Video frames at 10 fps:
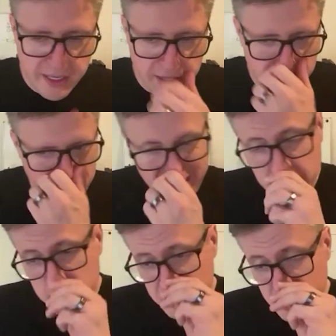uh, my
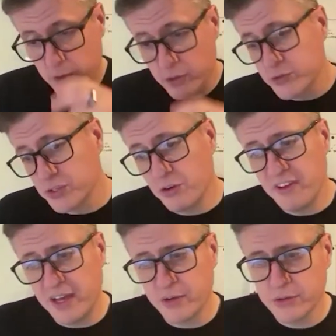business partners and
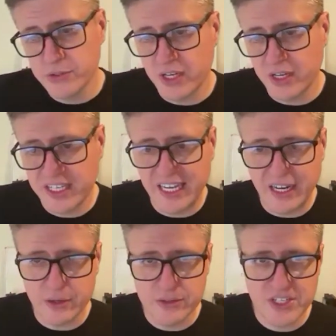co-founders, uh, Ken
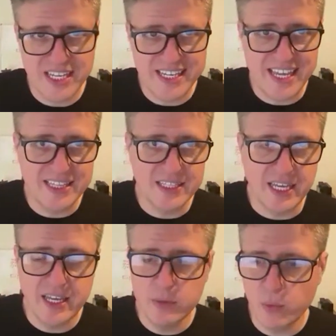Ahrens and Nate Lee.